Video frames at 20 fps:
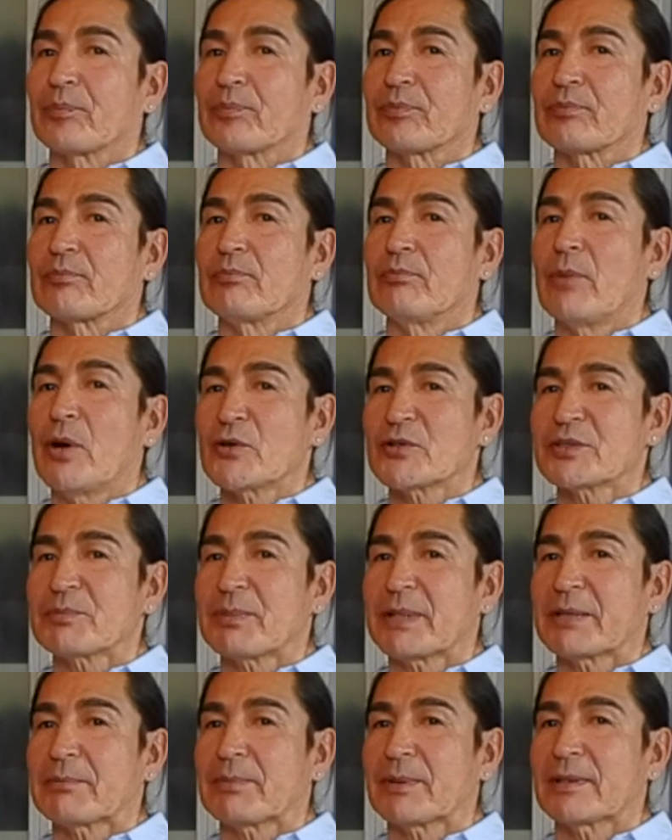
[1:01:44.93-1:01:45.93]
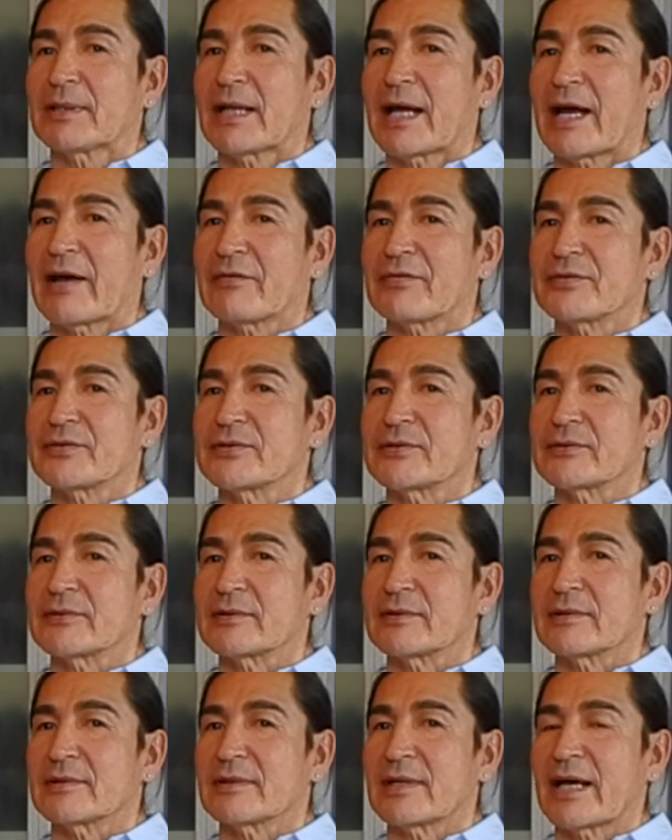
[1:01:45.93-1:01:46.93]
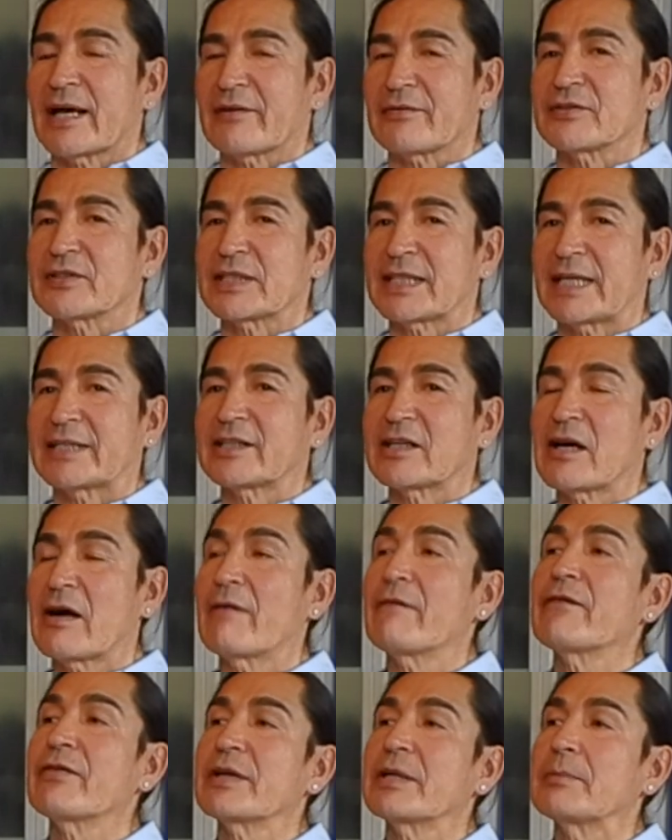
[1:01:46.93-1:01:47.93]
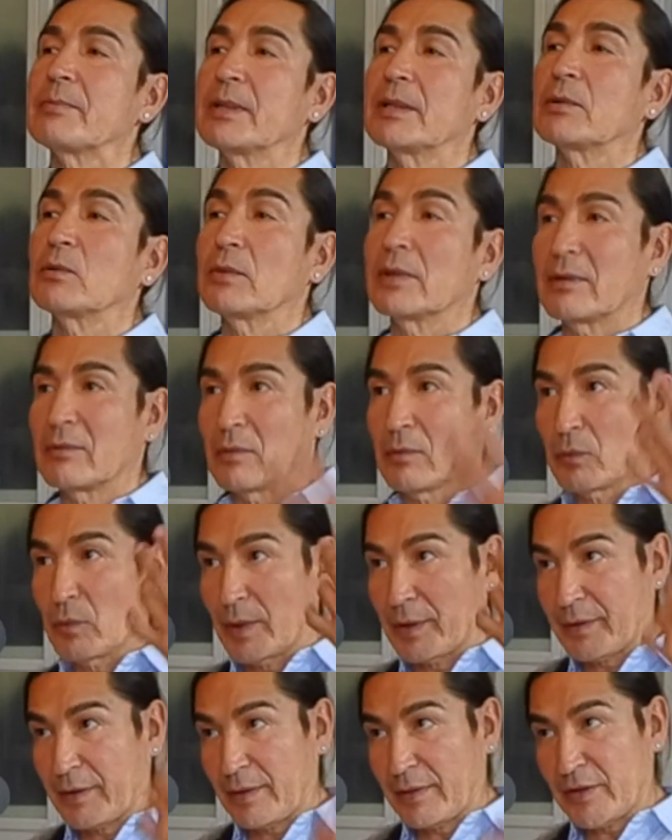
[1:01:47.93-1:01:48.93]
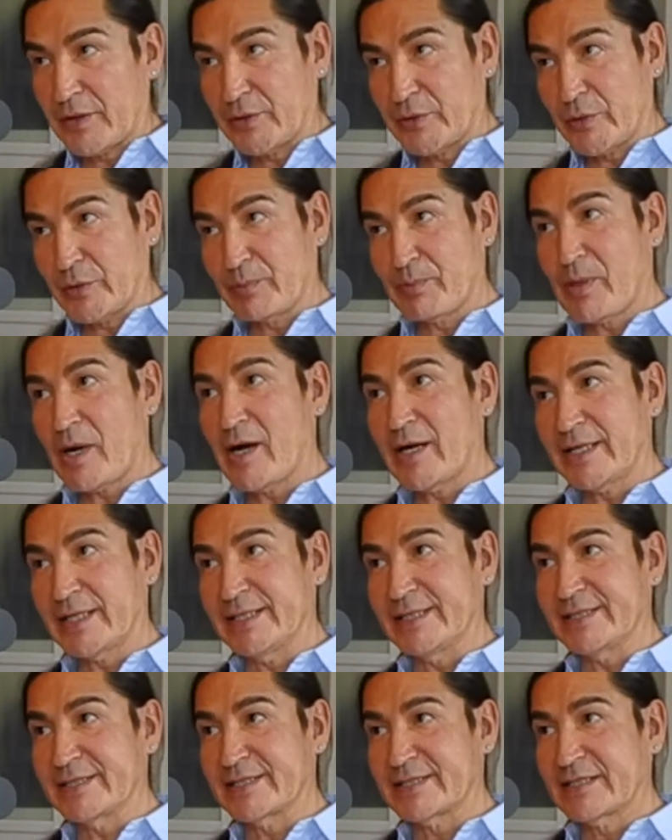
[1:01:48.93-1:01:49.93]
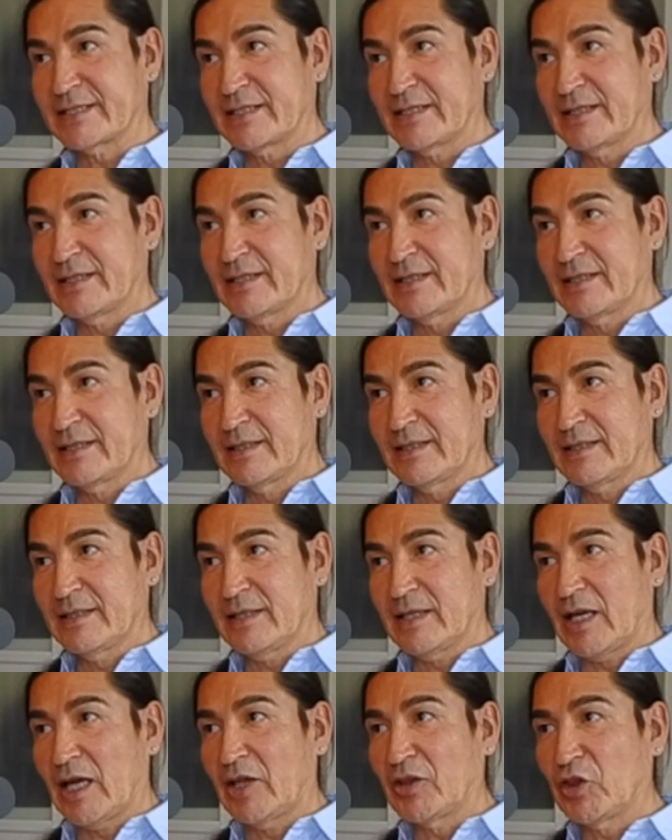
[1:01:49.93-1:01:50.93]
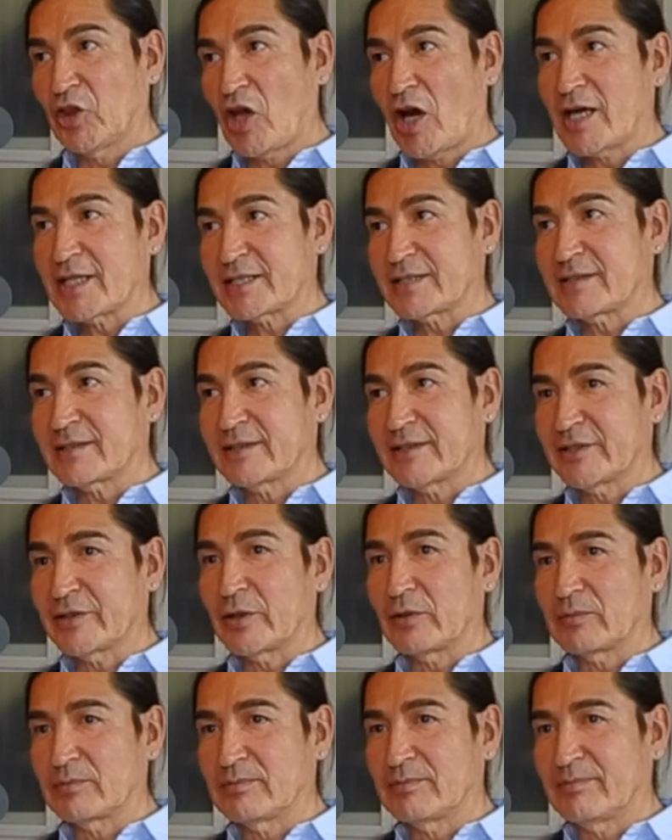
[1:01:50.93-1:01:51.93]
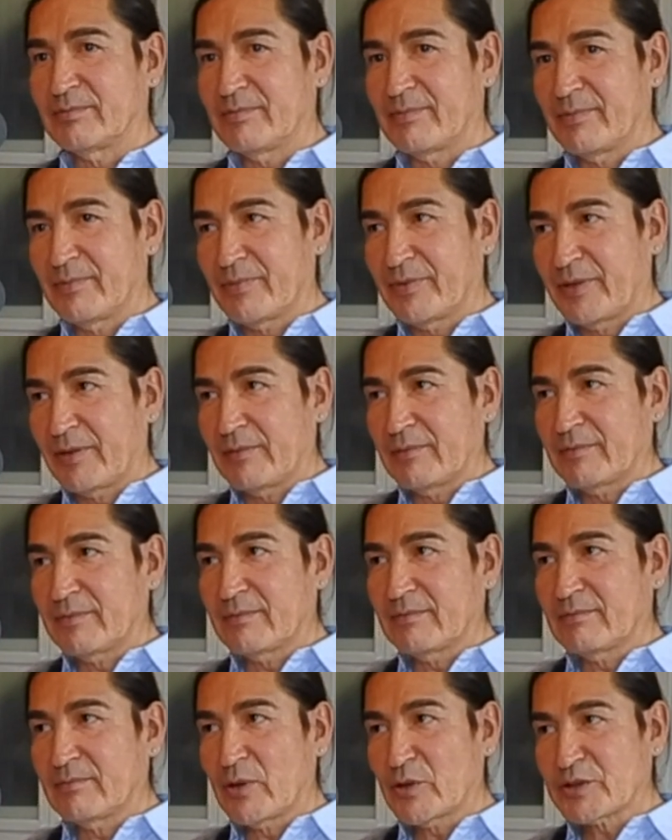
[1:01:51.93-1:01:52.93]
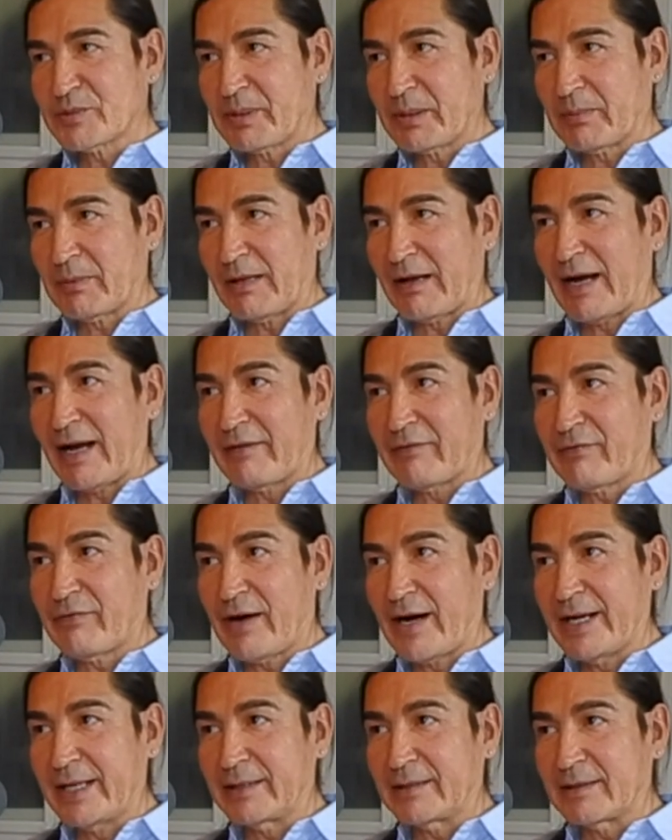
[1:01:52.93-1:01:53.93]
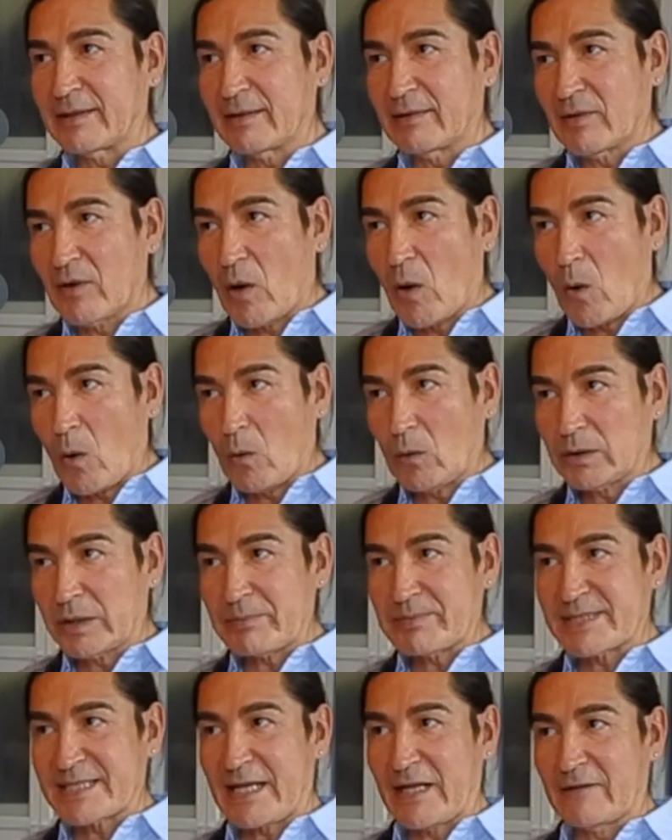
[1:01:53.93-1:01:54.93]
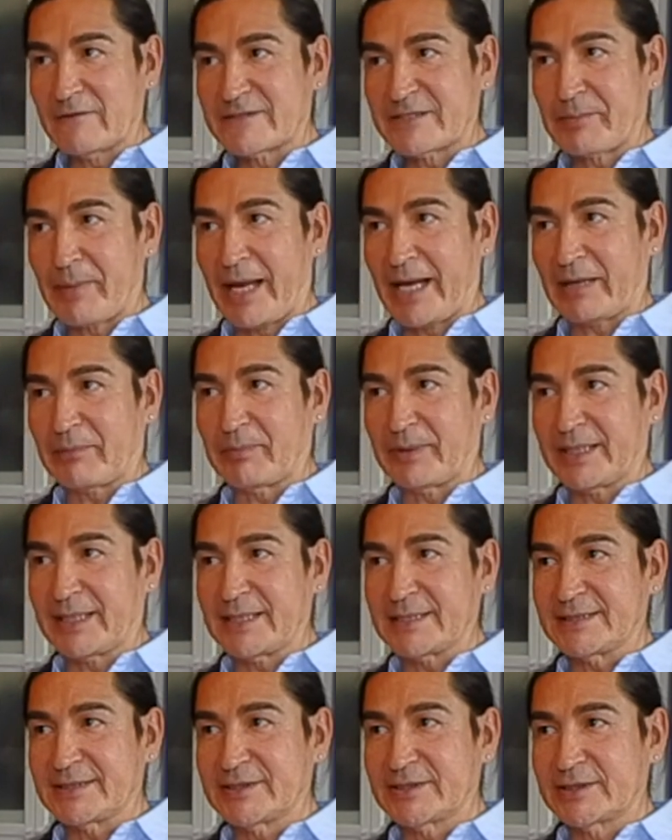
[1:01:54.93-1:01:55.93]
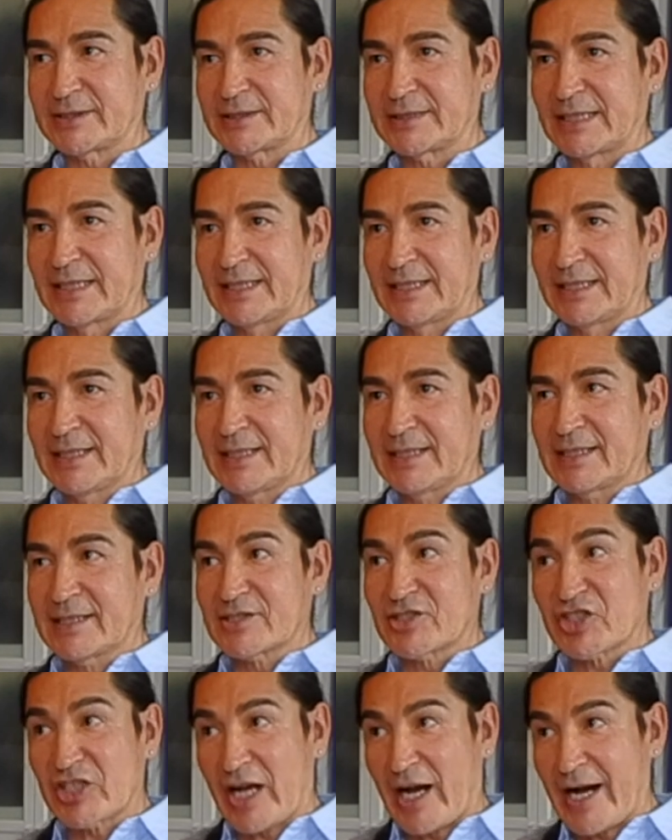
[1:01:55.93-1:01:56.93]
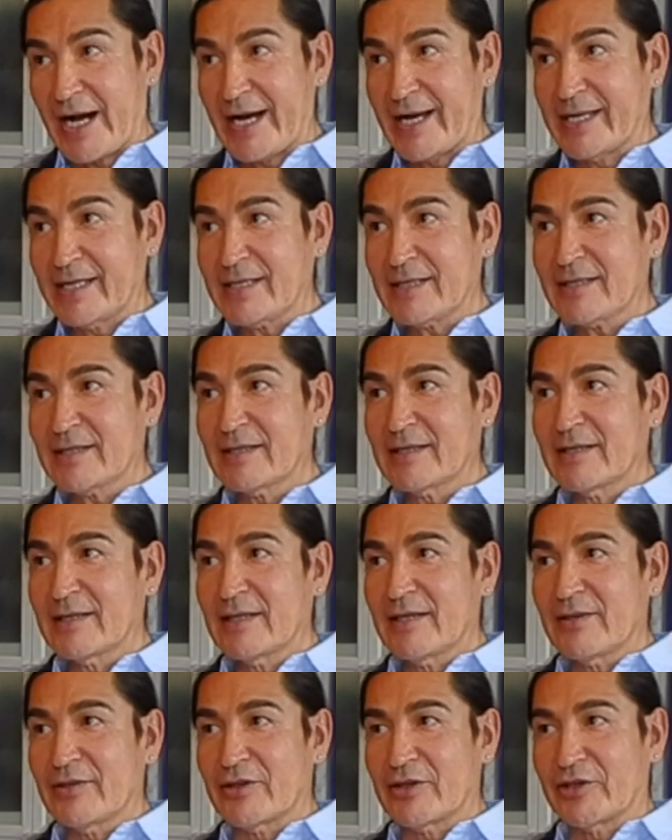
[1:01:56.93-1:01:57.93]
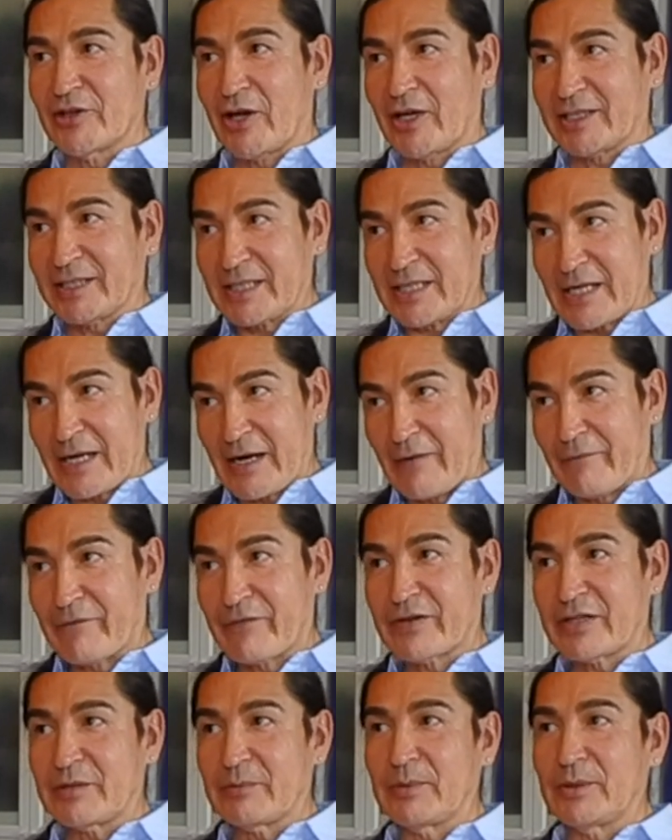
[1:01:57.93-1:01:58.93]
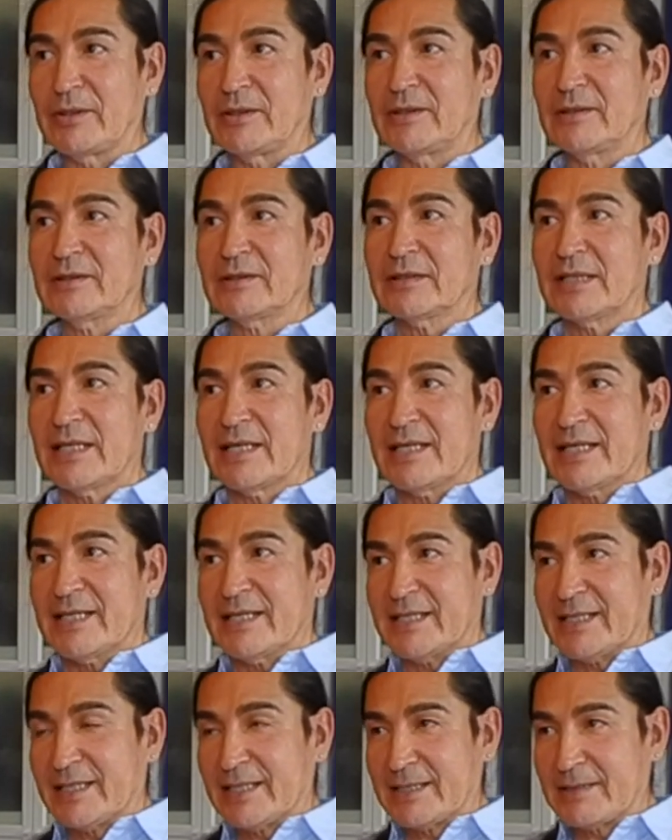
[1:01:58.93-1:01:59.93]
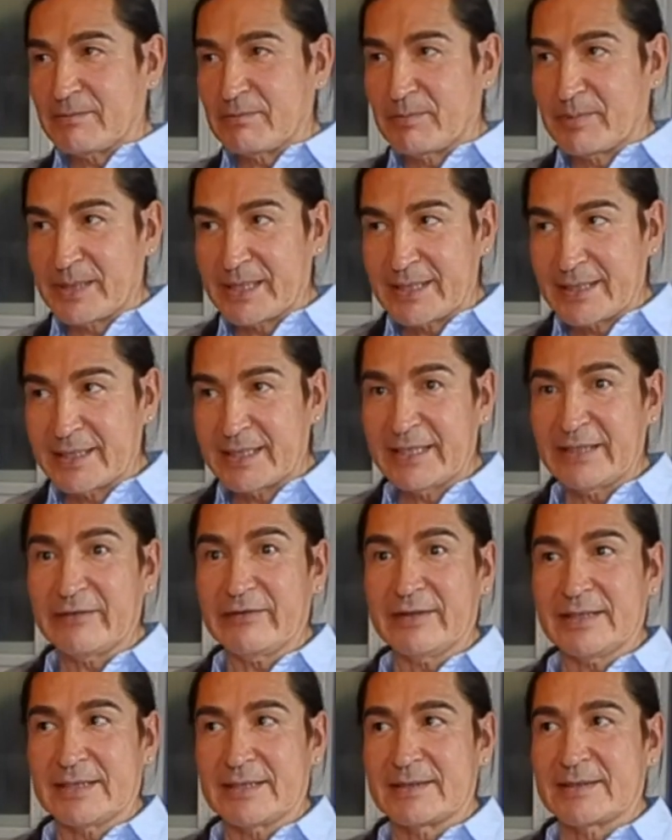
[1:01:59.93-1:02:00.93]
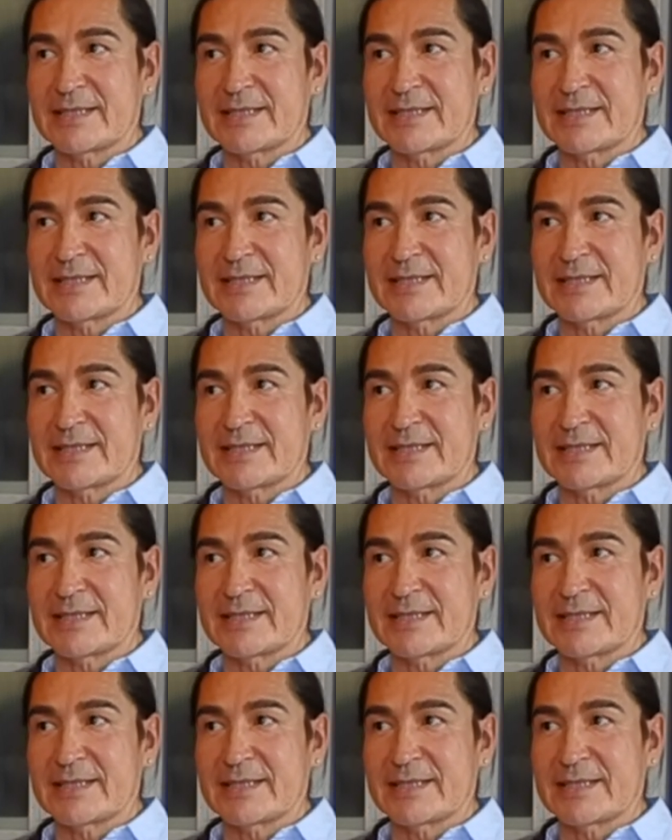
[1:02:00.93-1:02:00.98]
most people have to get comfortable within their own bodies and not, most people I find hold themselves back because they're shy, they're not comfortable in even